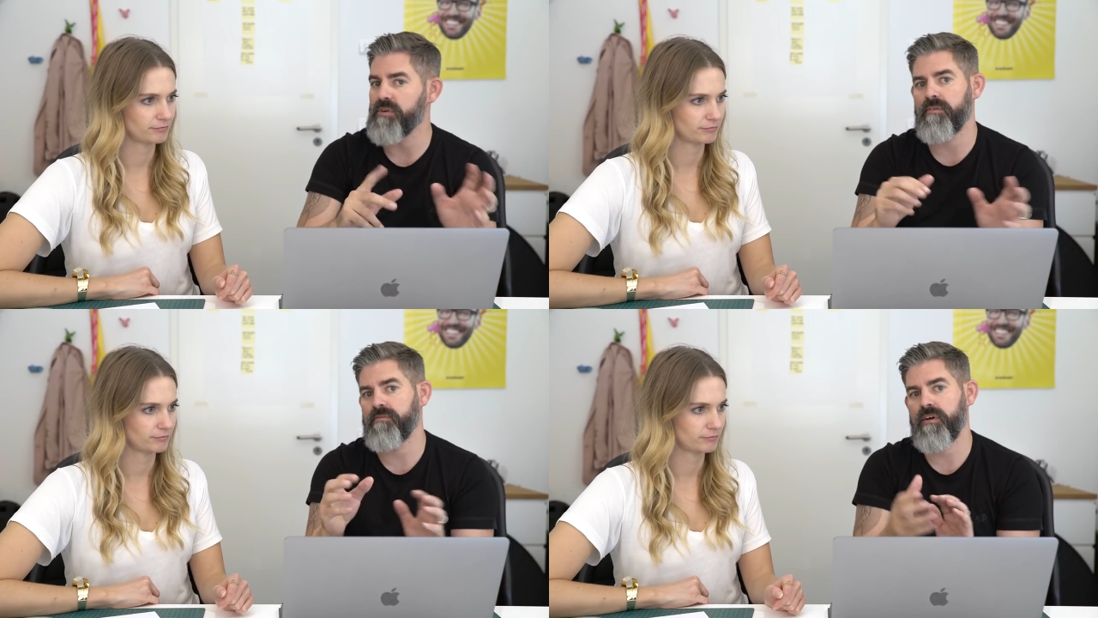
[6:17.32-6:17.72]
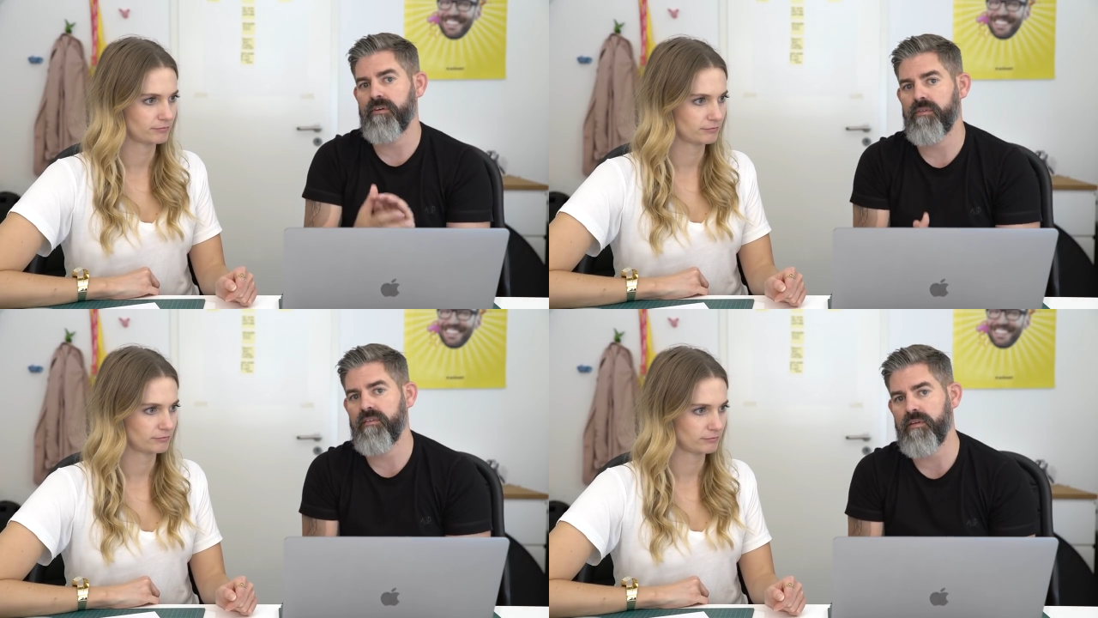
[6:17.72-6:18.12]
Speaker 1: you can
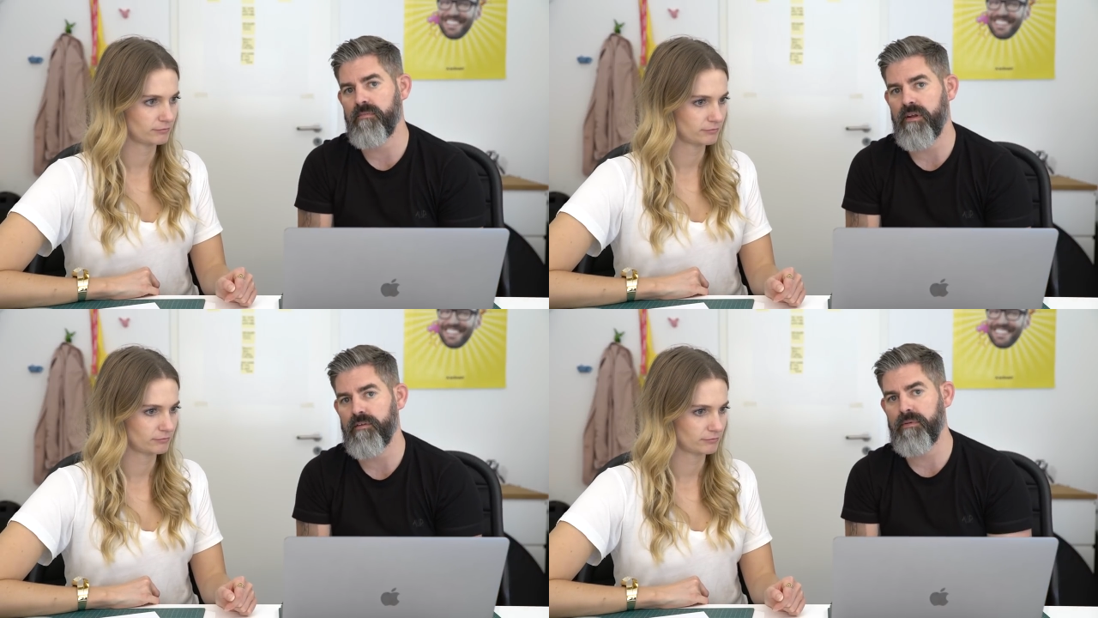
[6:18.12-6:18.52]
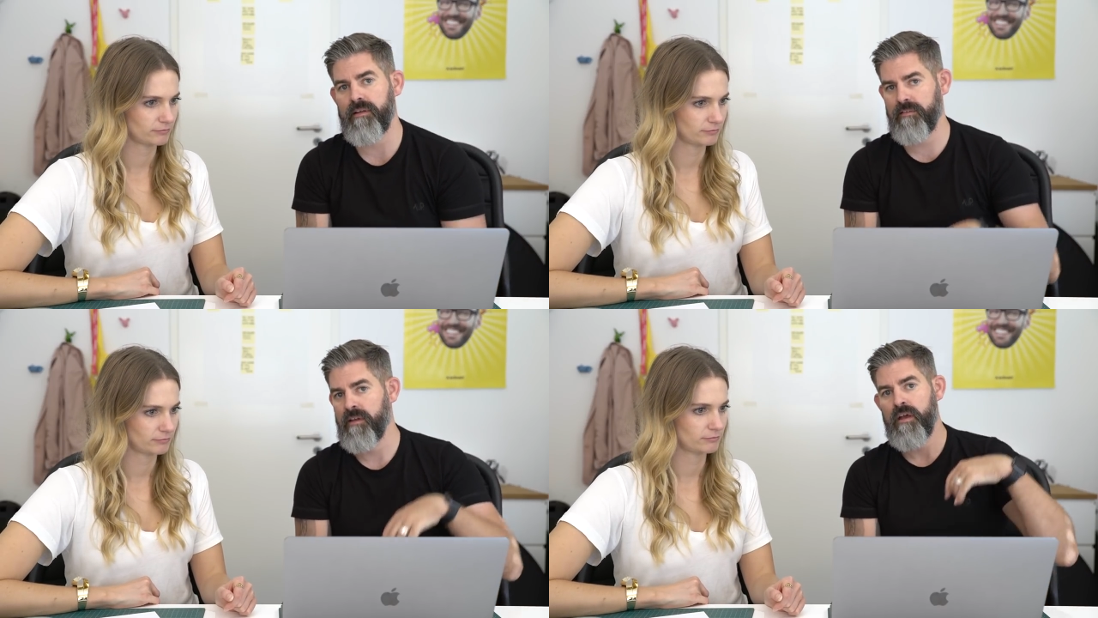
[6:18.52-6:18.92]
find all these templates.
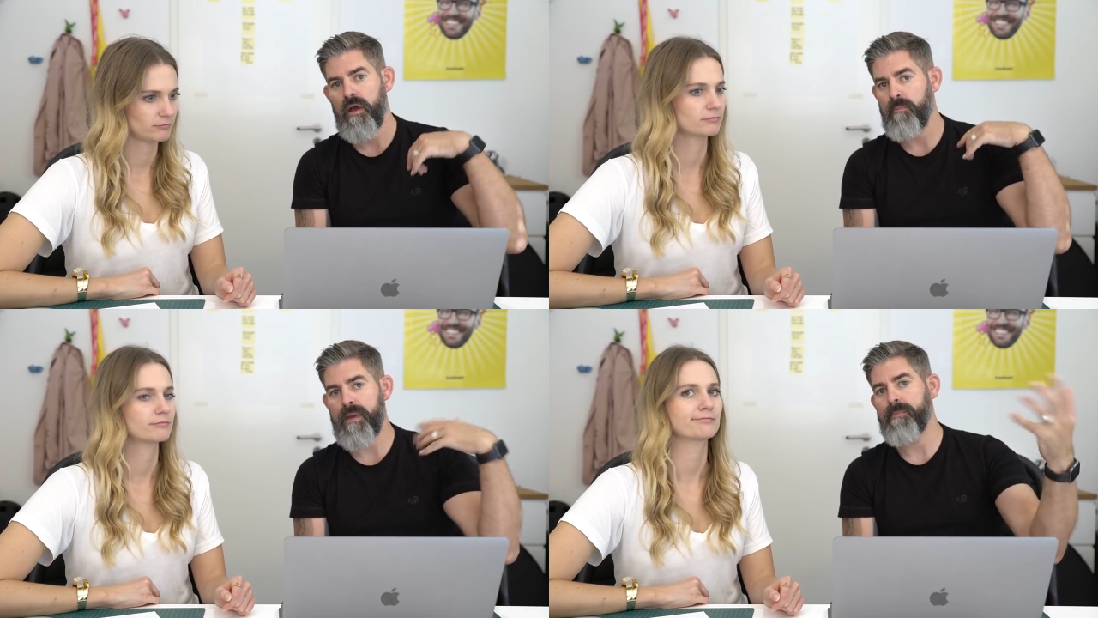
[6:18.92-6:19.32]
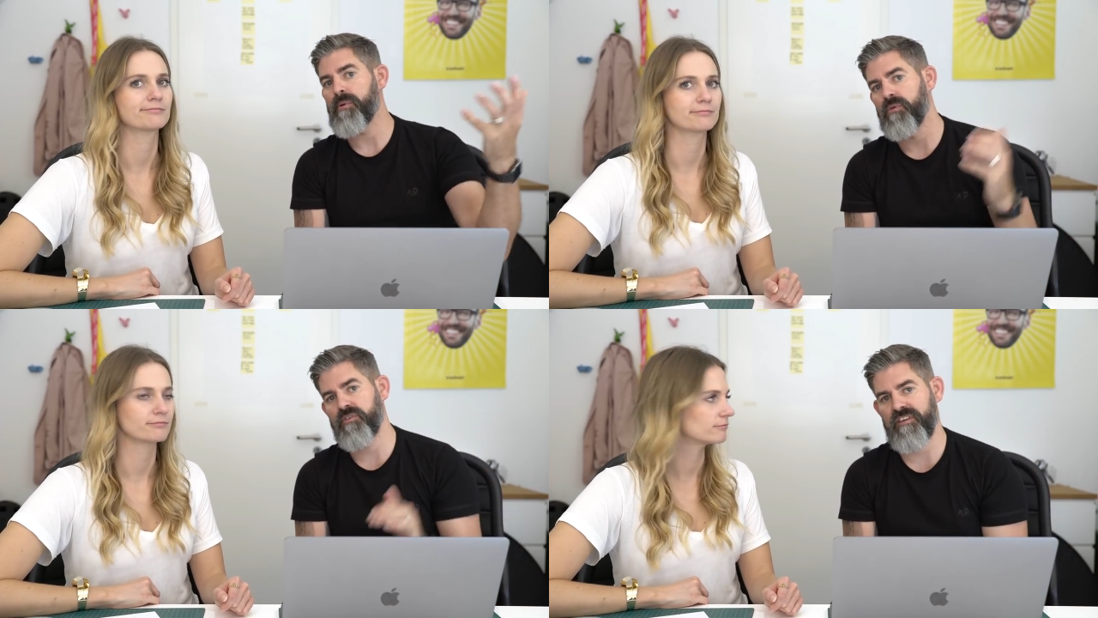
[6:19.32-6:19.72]
Plus,
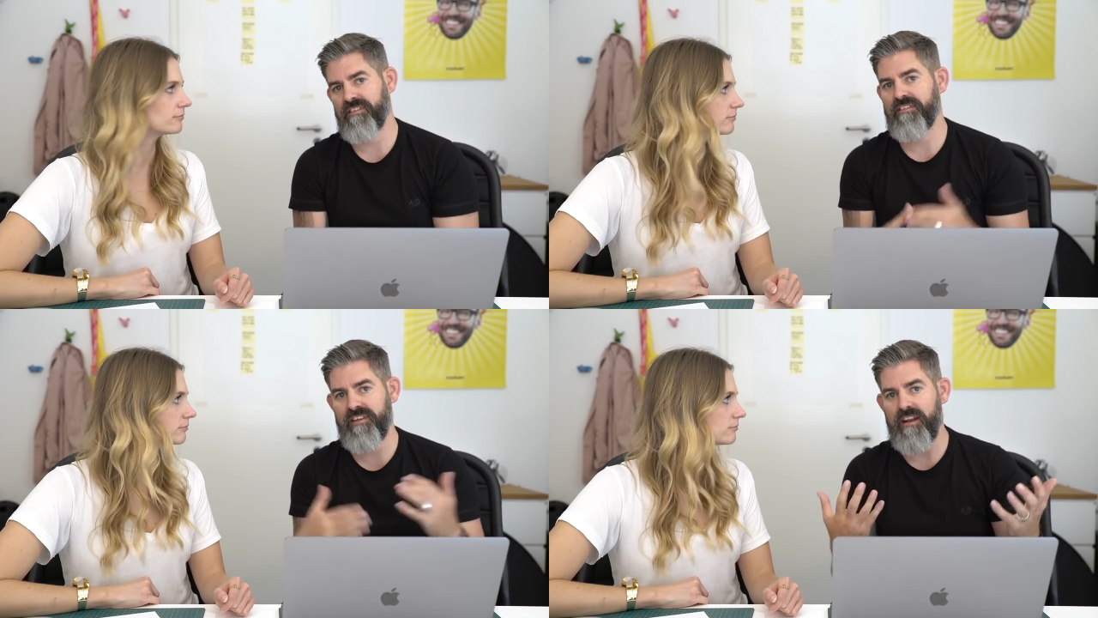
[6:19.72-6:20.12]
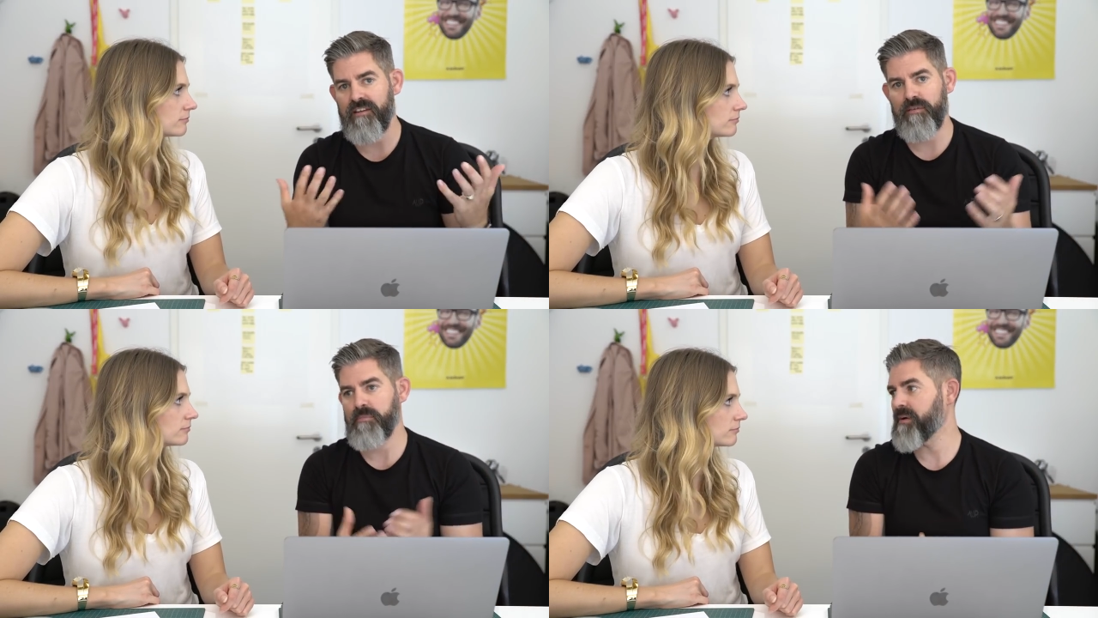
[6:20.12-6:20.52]
people just
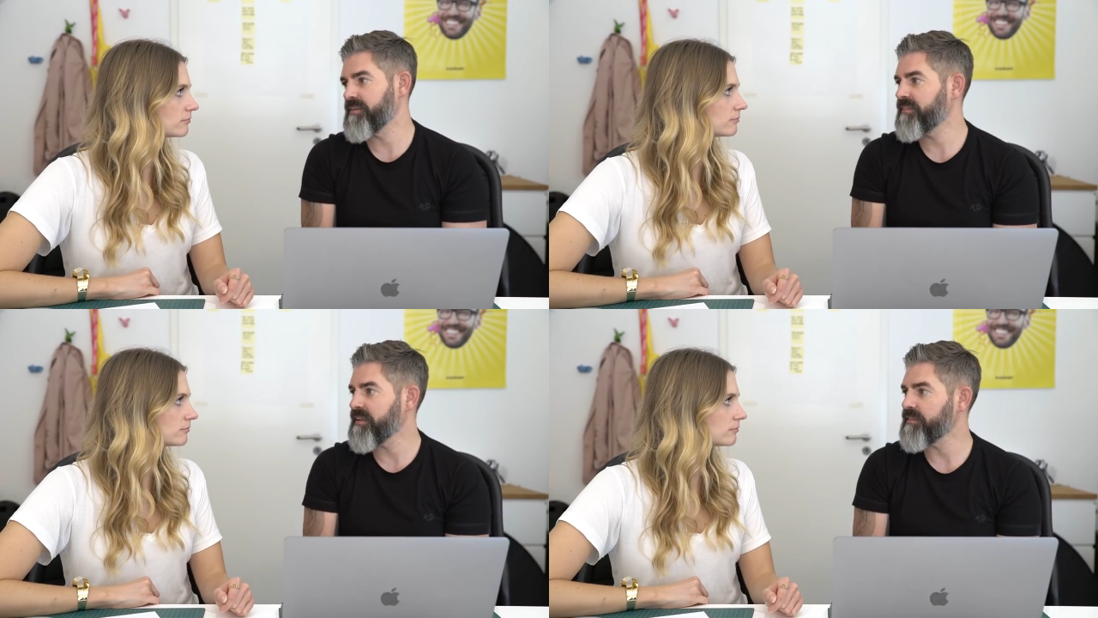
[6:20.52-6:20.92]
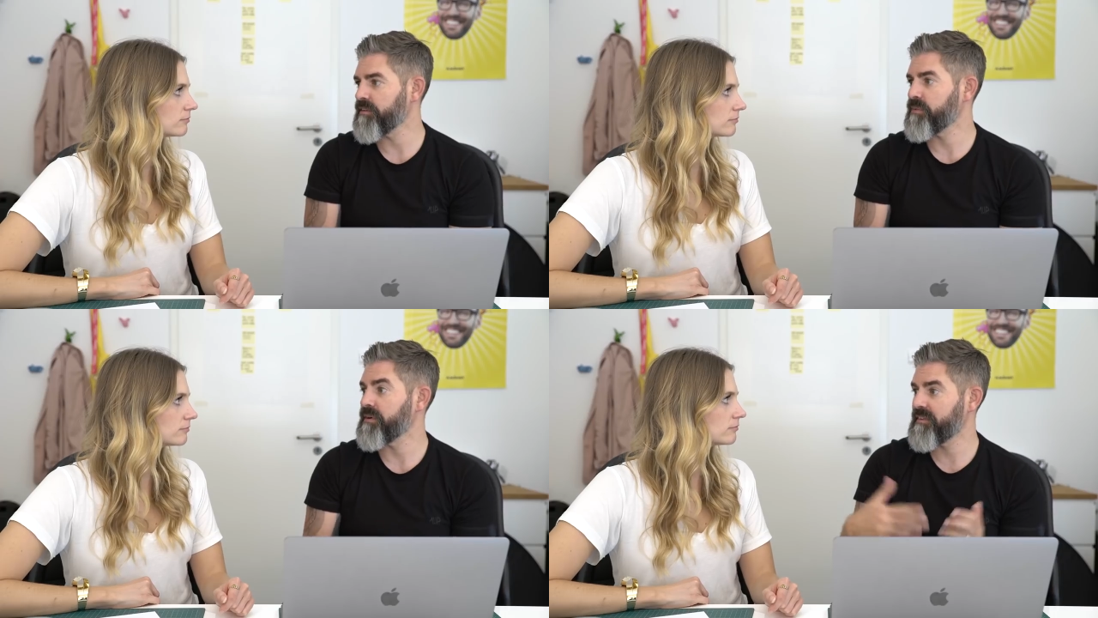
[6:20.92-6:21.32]
tend to post
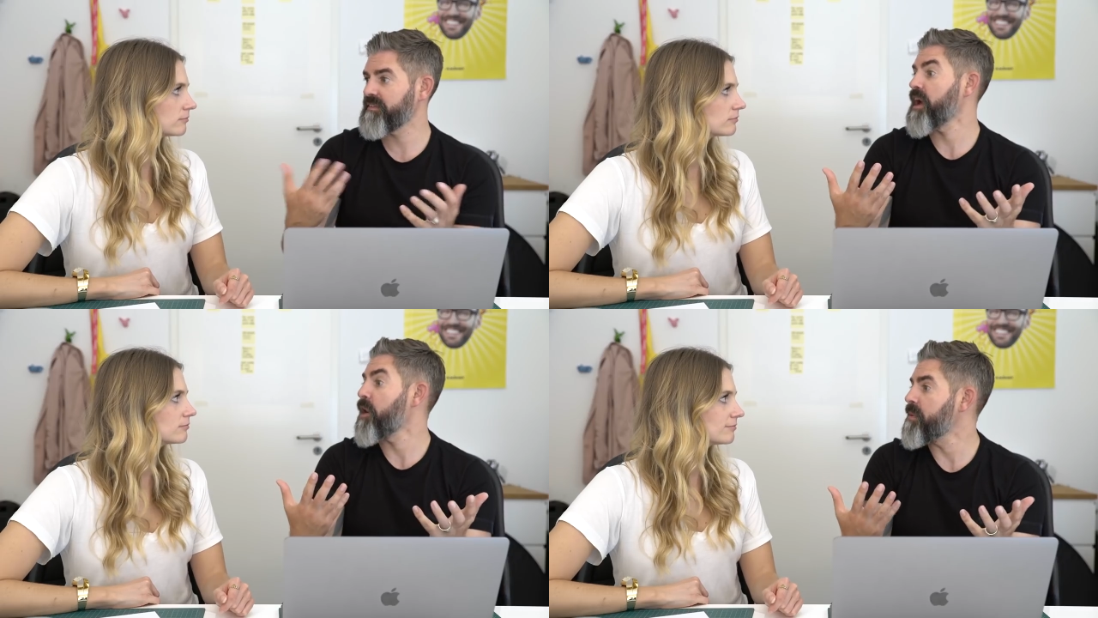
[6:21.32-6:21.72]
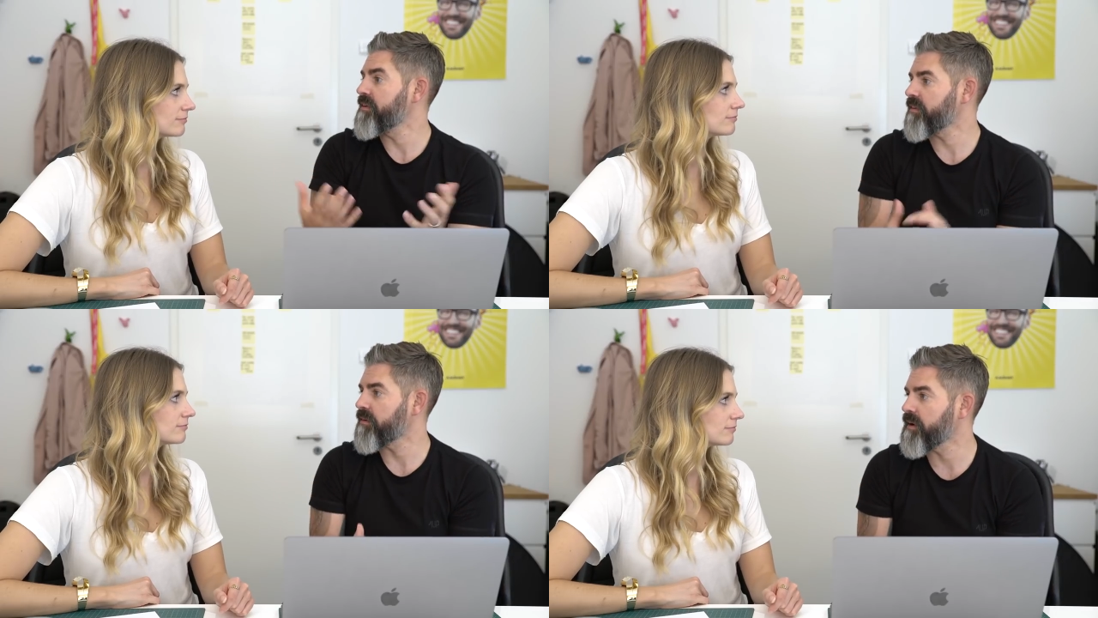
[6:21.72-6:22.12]
things as well just to help
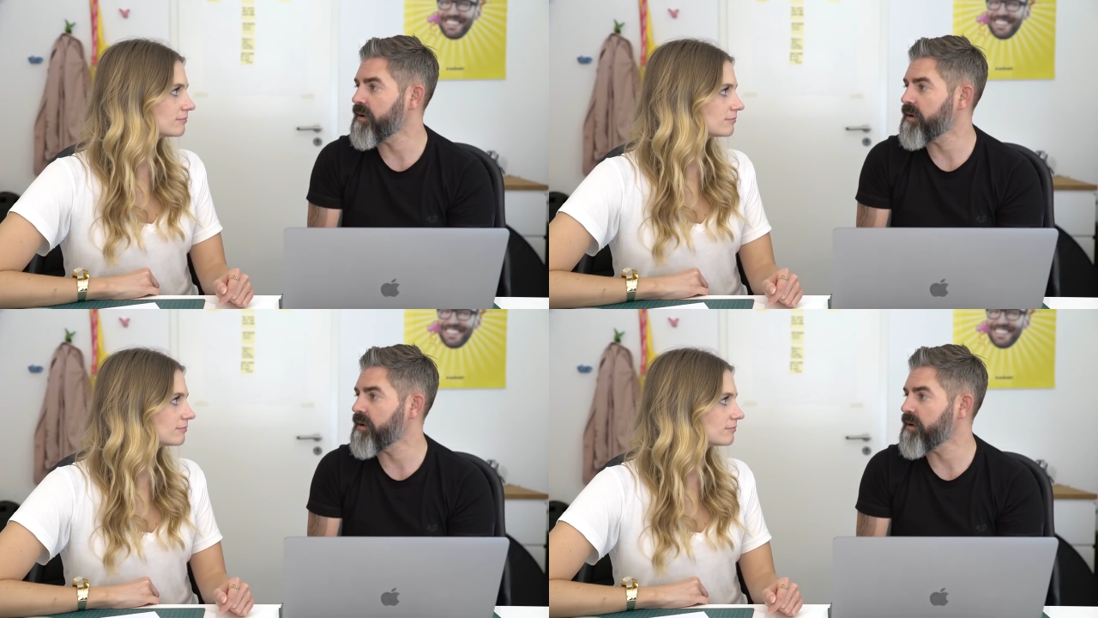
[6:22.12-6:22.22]
each other